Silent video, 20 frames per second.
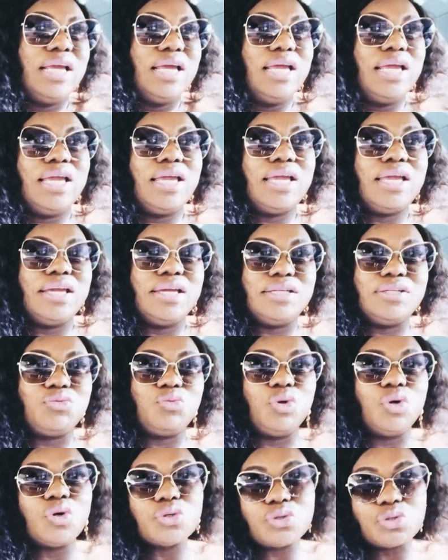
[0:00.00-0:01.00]
and
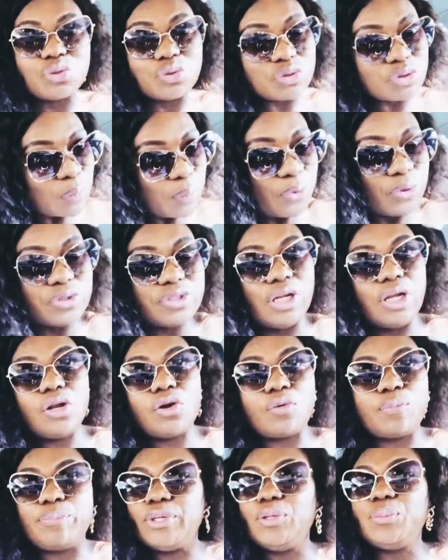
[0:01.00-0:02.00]
we also support a lot
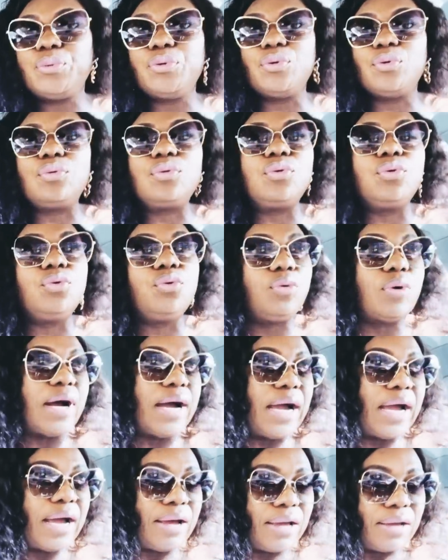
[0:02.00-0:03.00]
of people who
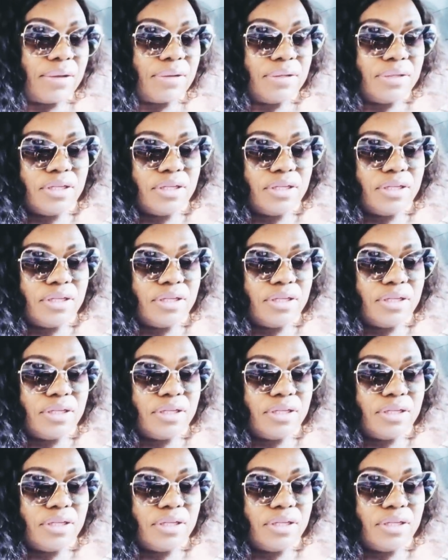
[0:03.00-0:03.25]
are